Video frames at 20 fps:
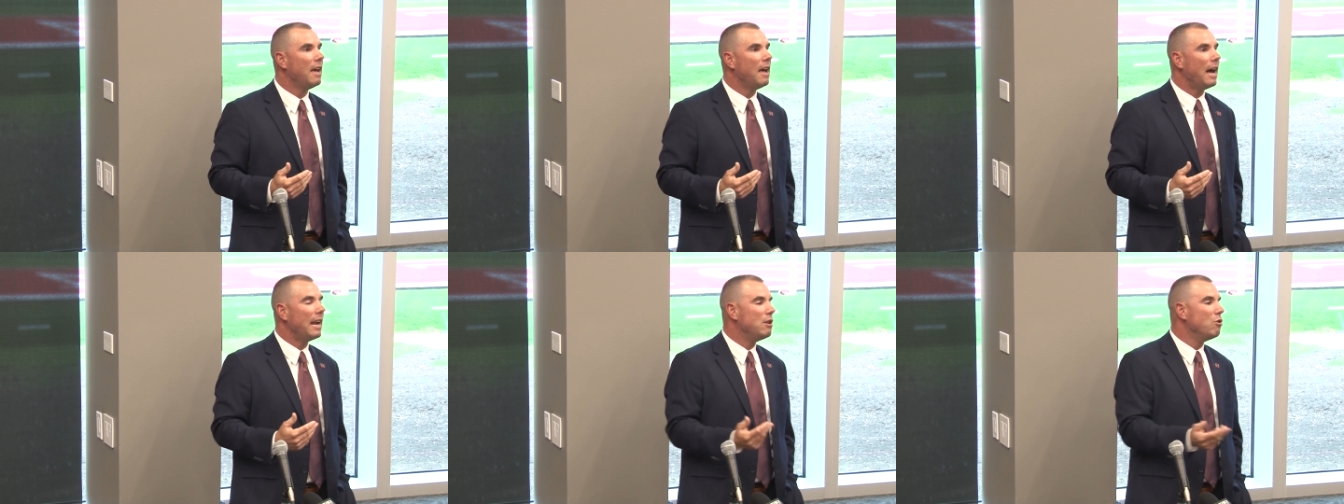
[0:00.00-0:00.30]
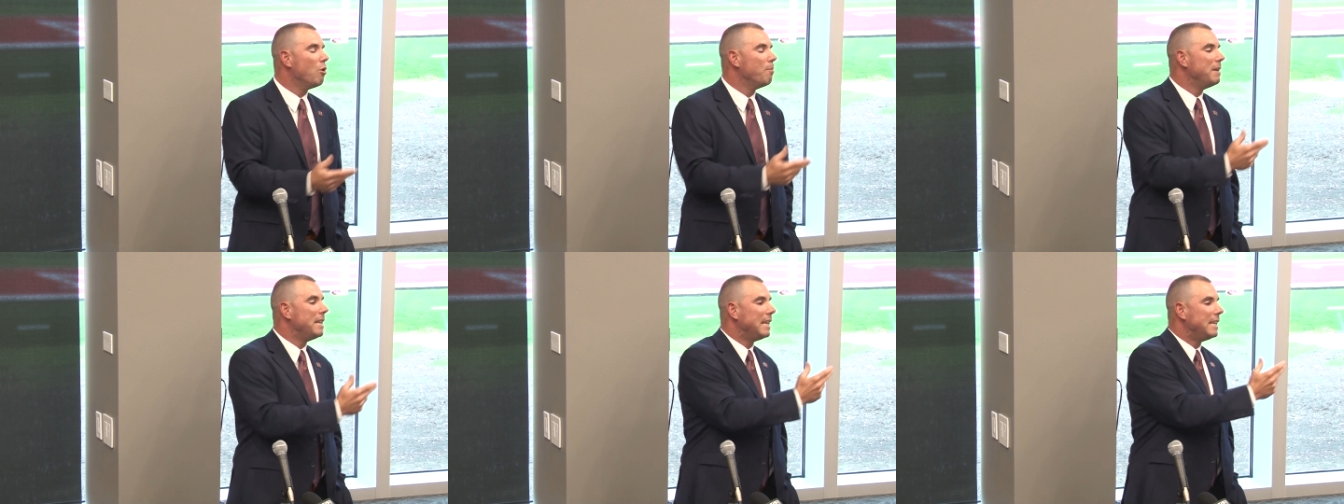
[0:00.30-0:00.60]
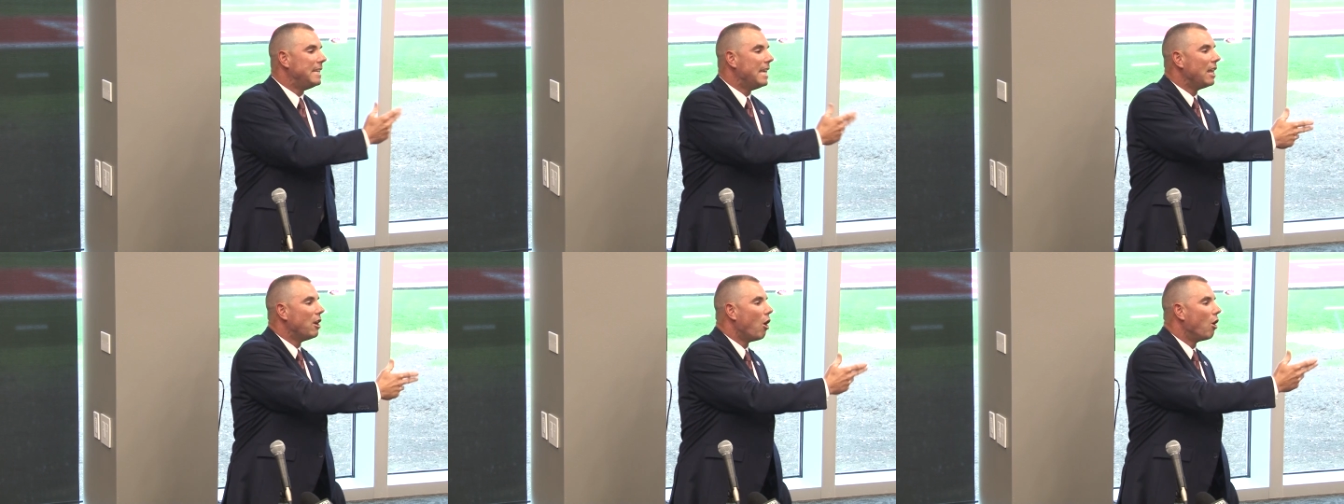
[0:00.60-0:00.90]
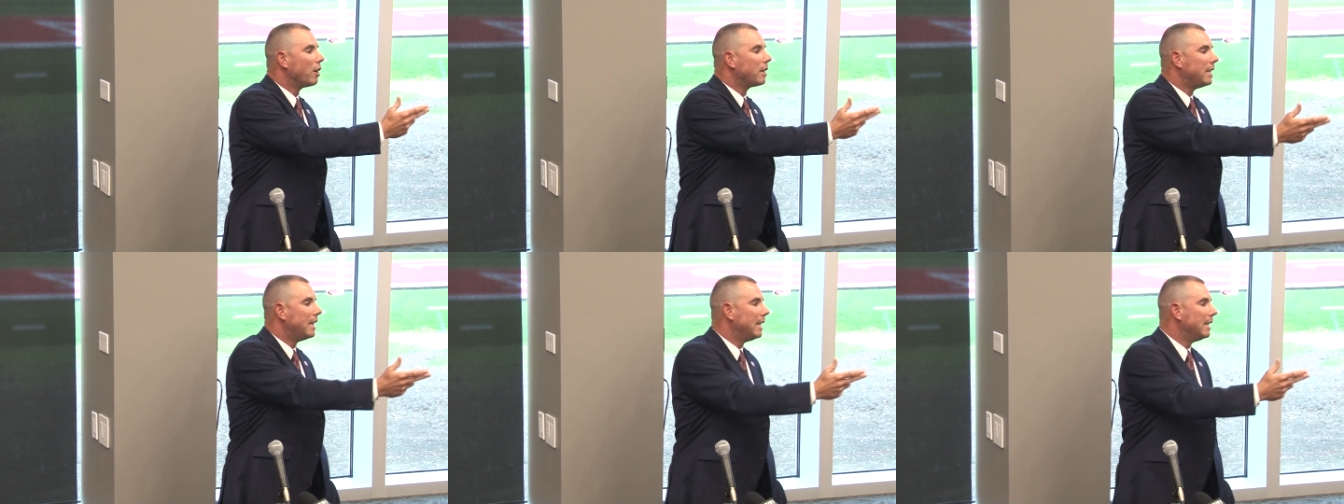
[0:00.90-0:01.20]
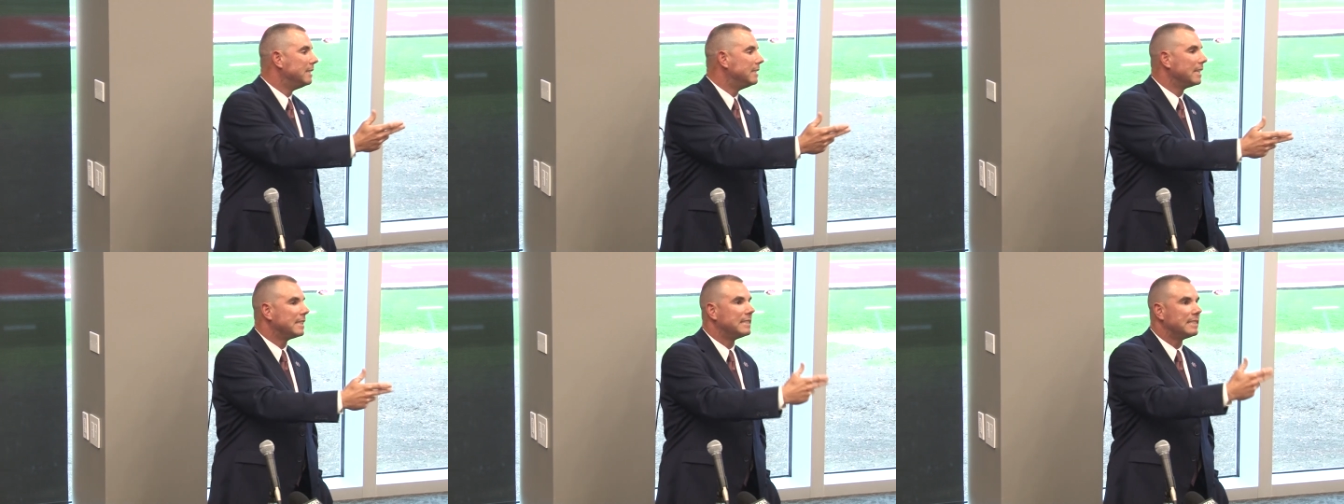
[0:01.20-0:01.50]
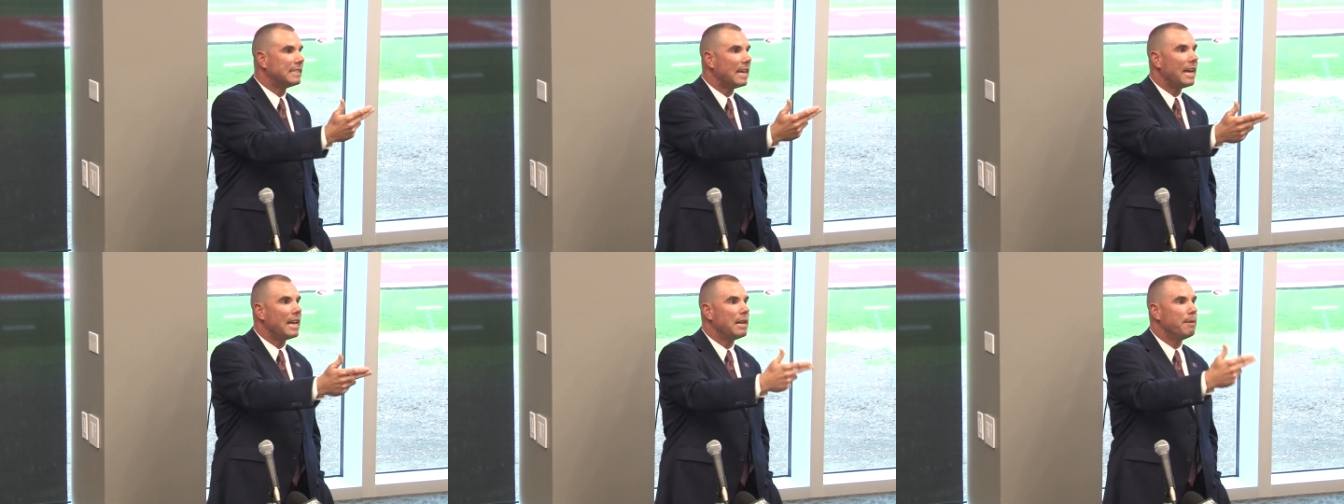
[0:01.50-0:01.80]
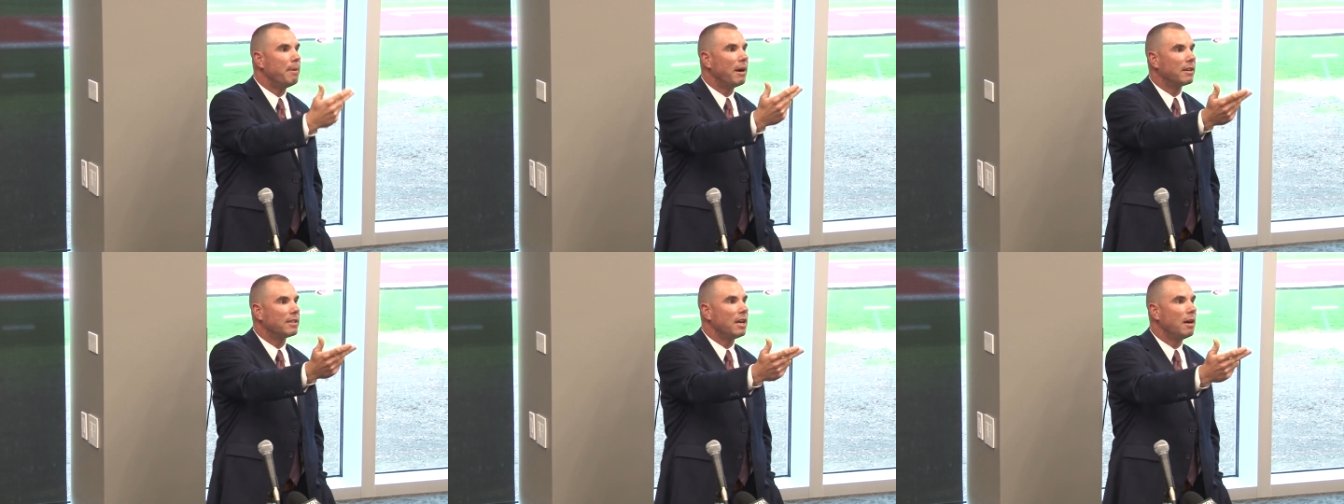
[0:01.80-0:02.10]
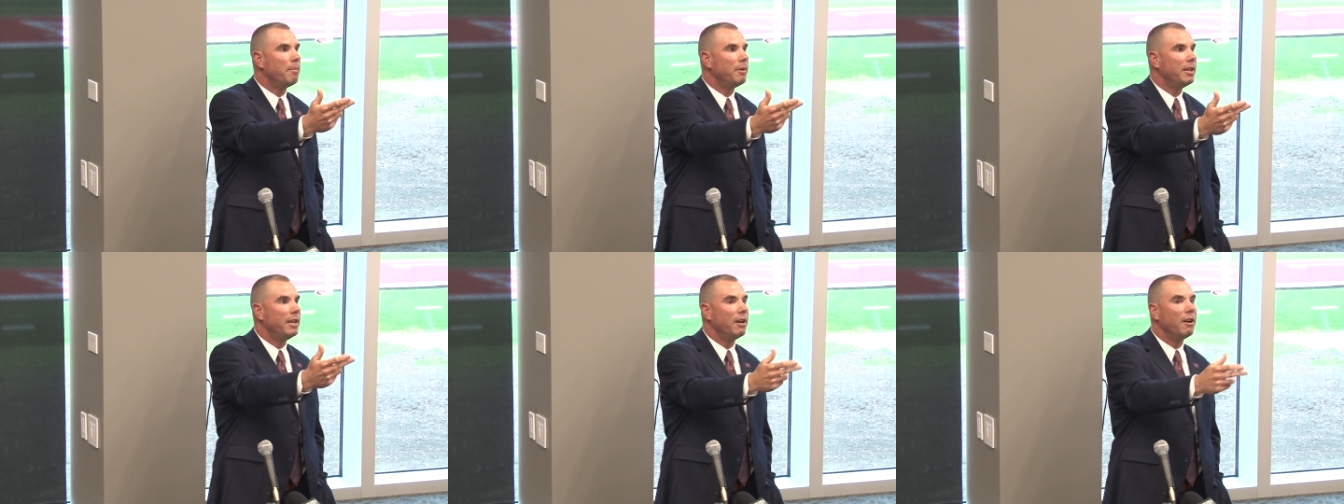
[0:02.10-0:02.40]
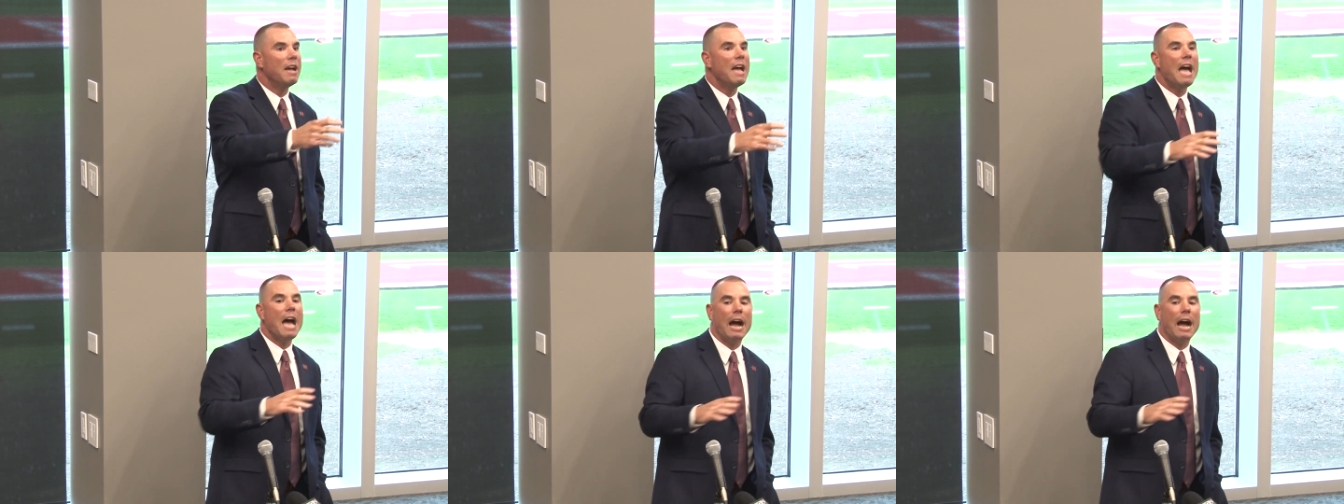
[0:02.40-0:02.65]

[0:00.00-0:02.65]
How do you want me to get our kids excited about coming here?